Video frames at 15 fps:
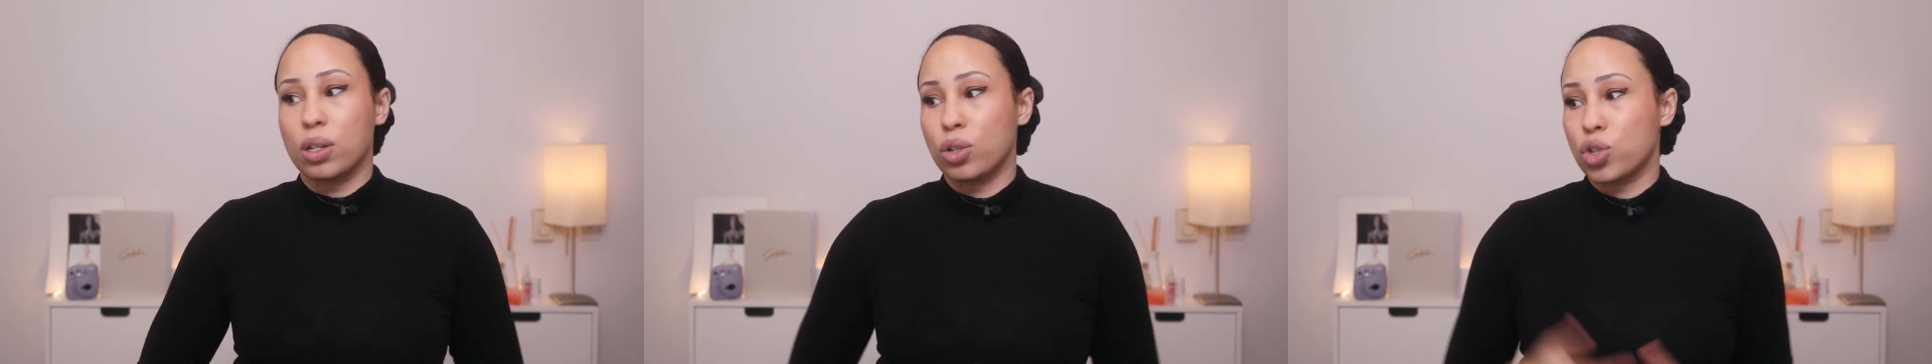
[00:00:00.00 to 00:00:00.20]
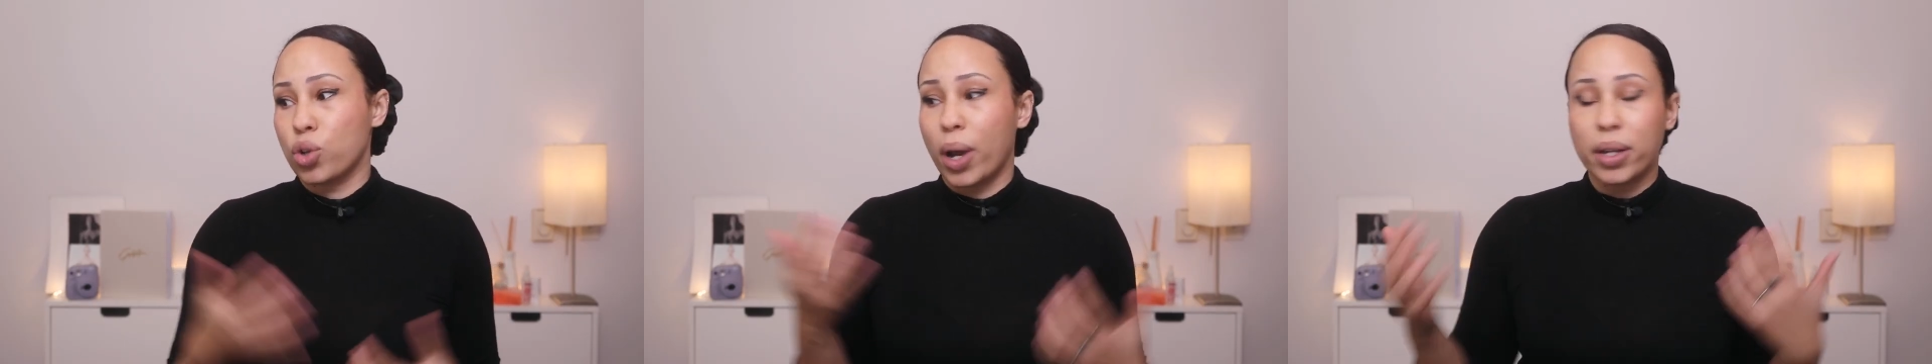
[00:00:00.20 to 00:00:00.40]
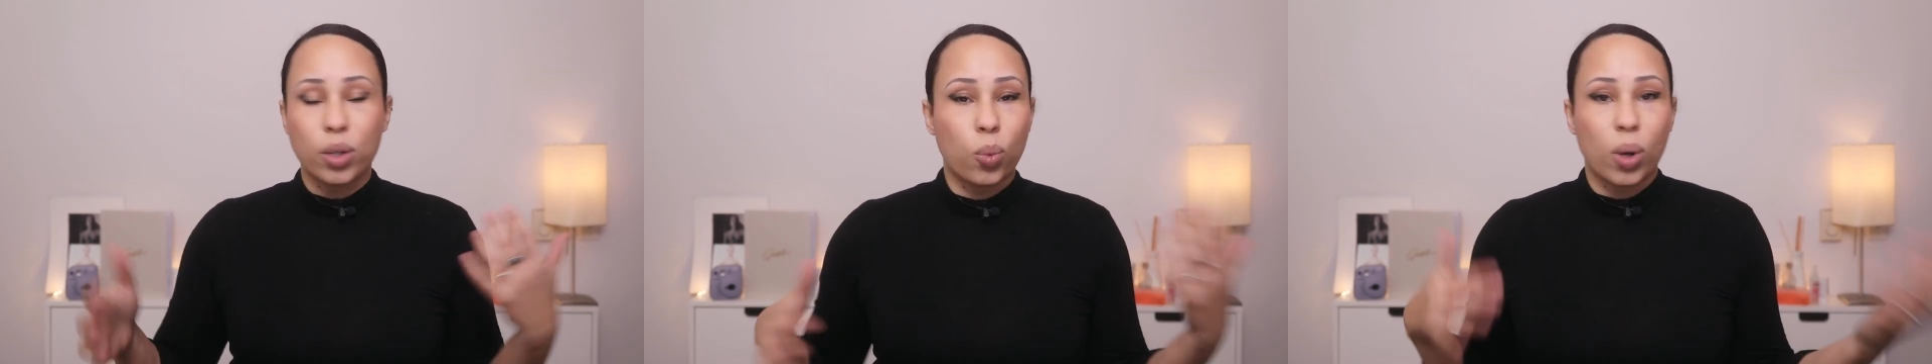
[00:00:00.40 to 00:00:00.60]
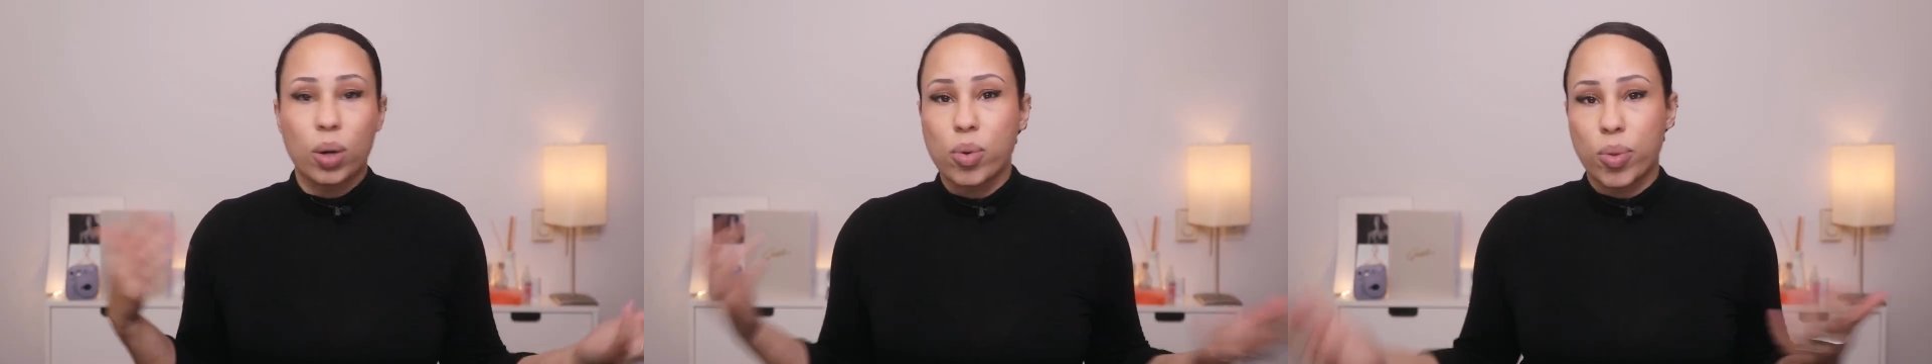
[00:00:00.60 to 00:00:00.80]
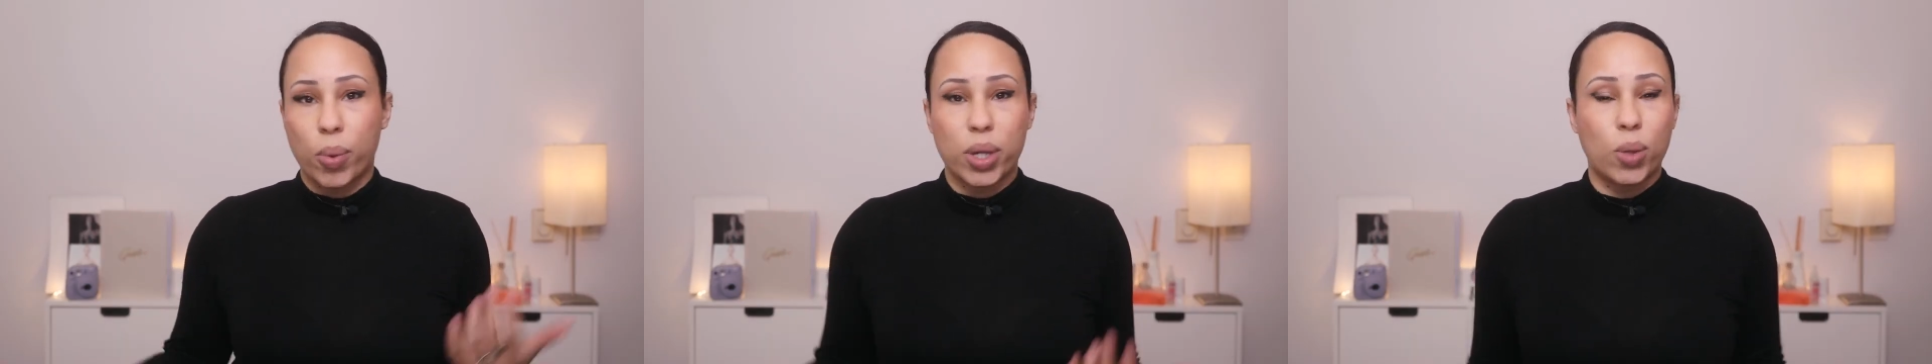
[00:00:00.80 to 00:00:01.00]
you're trying to
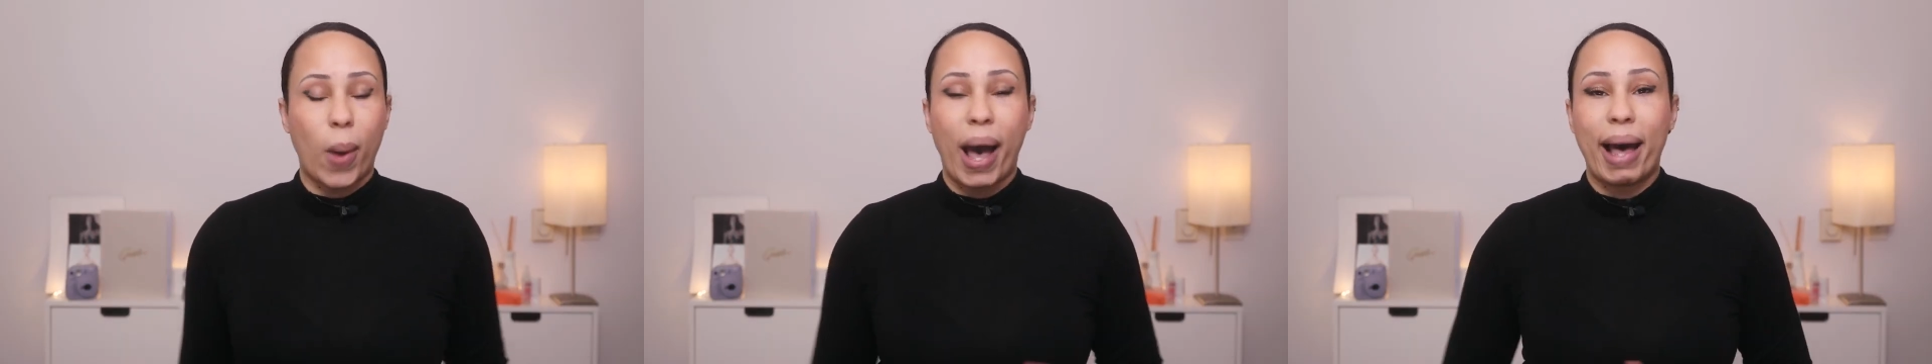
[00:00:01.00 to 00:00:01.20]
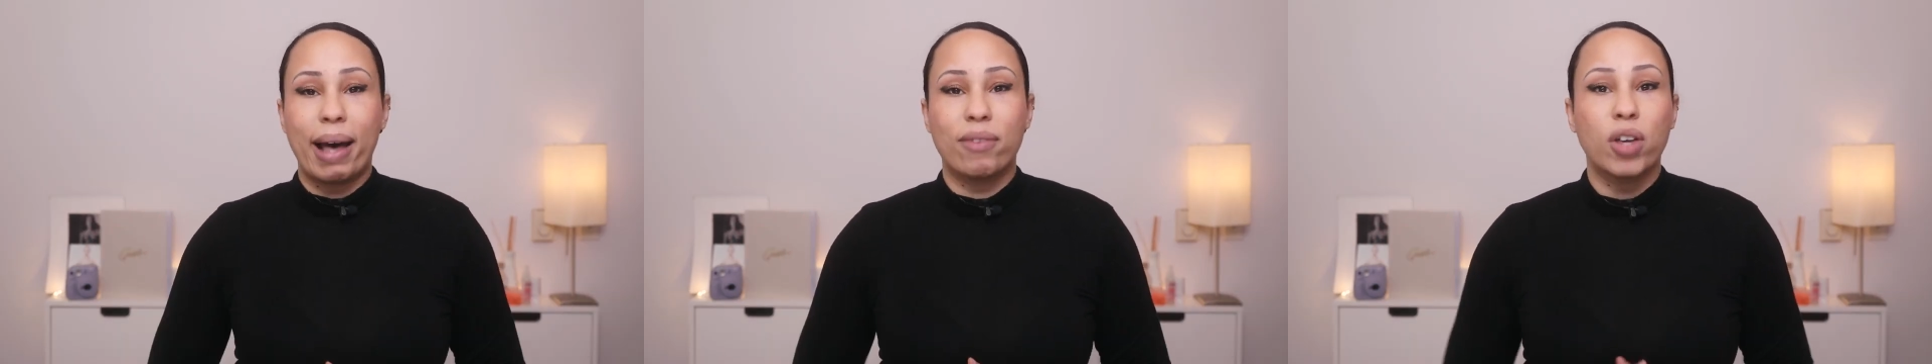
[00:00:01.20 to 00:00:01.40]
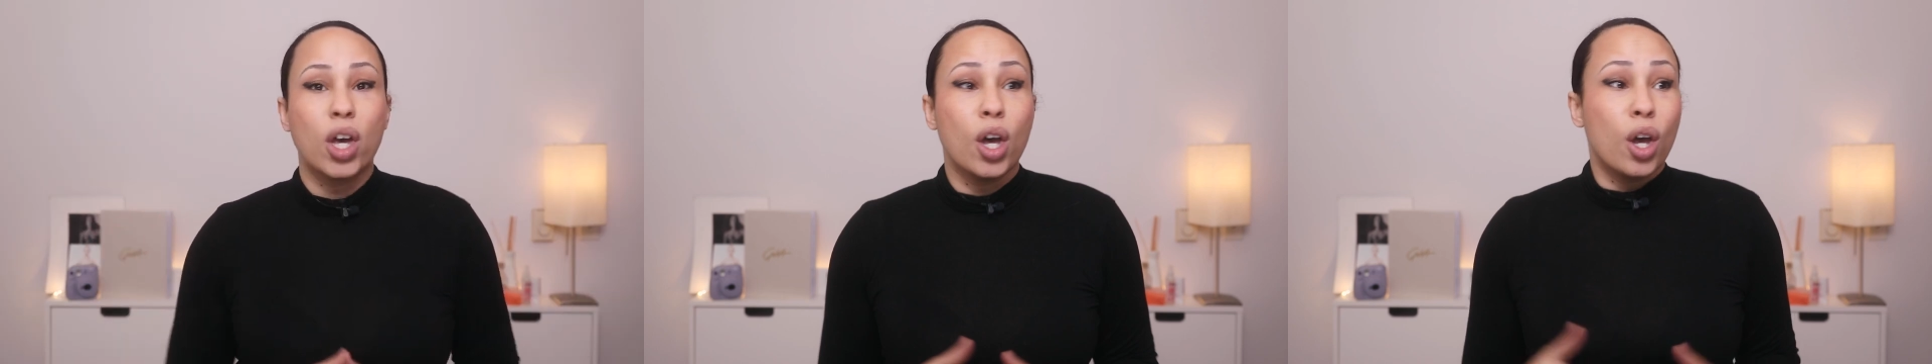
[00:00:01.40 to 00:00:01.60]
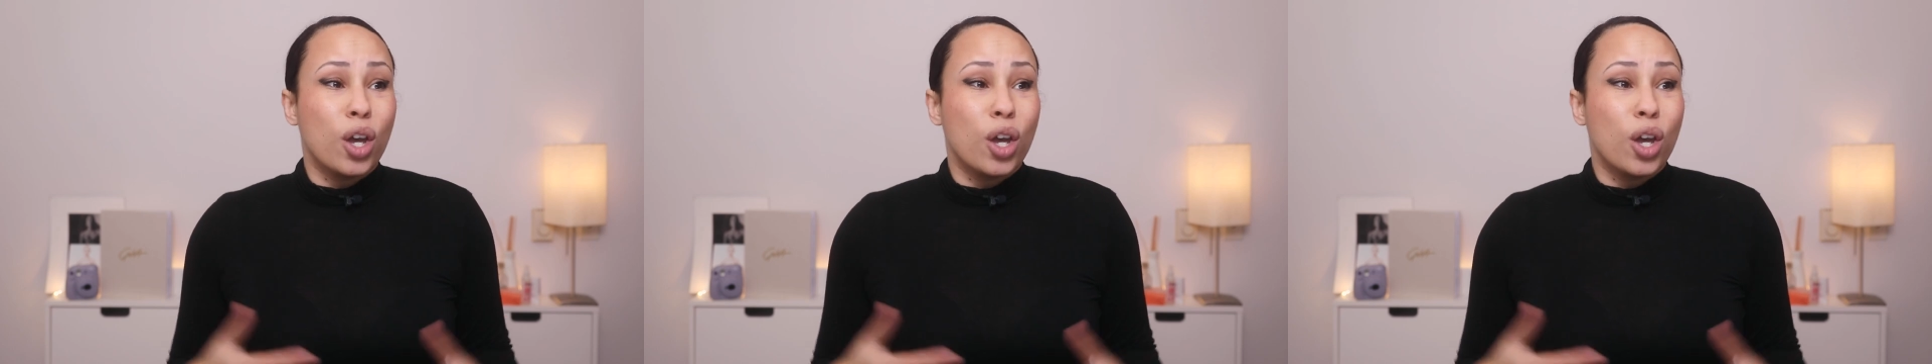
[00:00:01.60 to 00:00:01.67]
work with what you have,